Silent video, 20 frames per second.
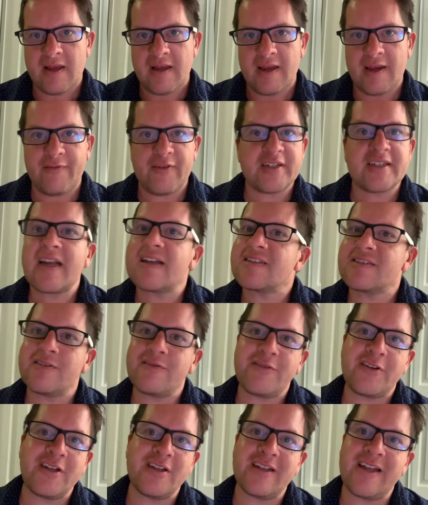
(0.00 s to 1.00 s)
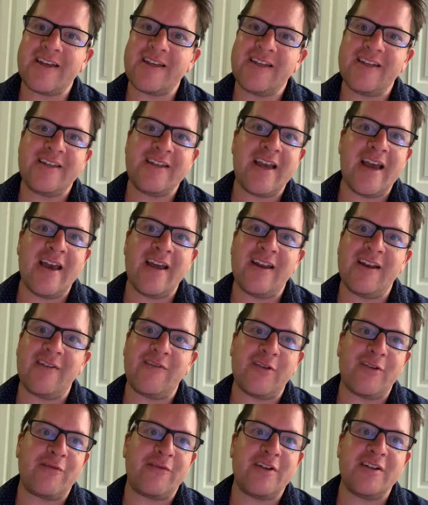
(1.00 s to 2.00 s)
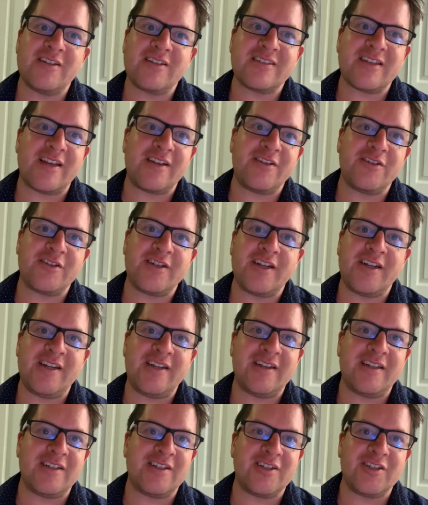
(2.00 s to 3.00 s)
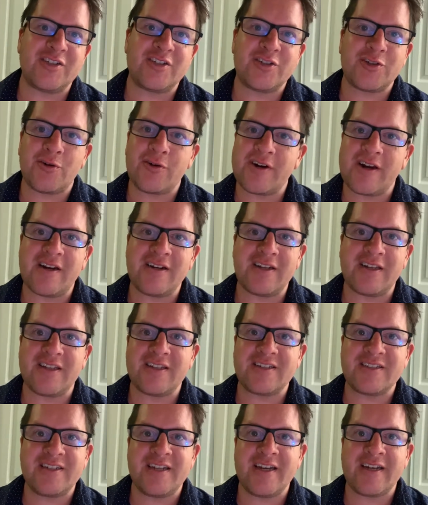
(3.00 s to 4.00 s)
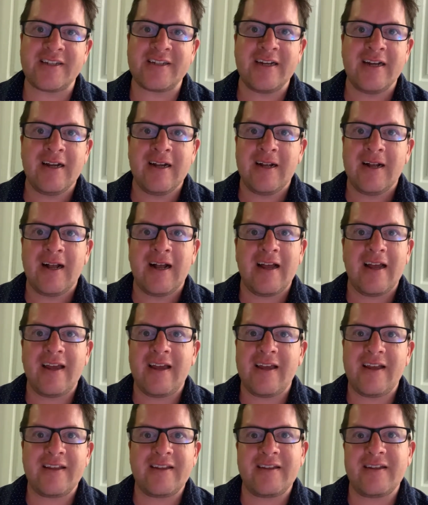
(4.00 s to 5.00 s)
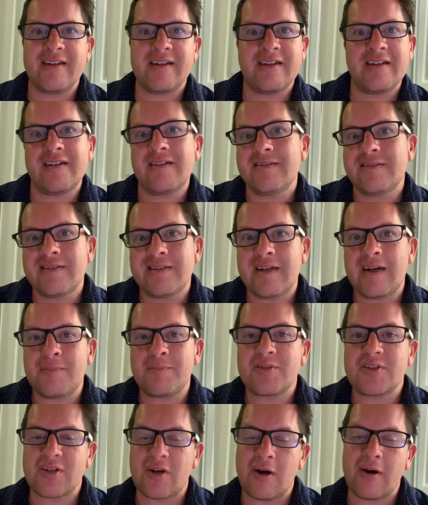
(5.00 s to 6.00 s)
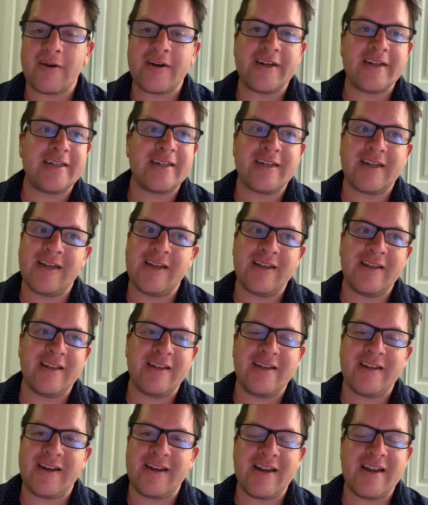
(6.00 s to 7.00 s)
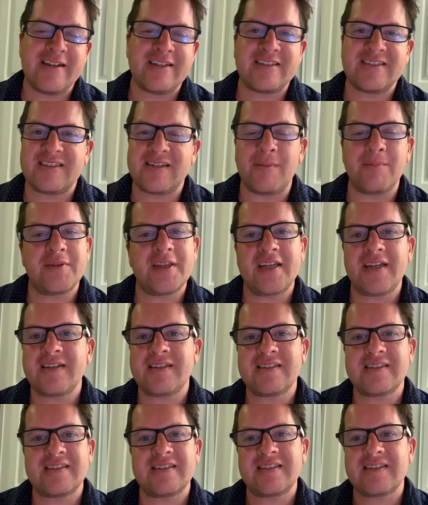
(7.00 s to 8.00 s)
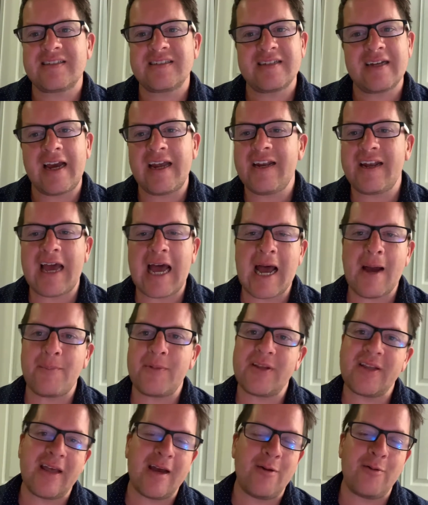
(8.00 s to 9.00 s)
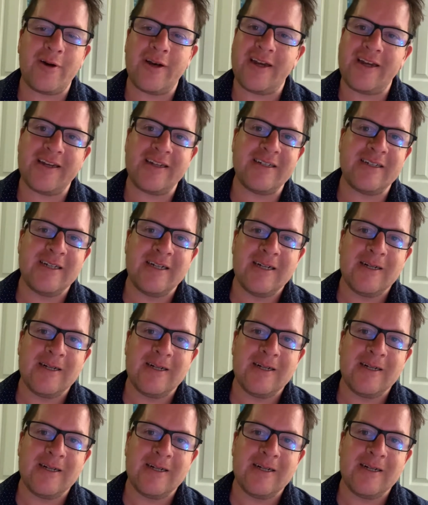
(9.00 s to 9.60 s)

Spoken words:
If it doesn't feel like it yet, if it feels like you're getting the short end of the stick, I'm sorry. Some things kind of happen that way.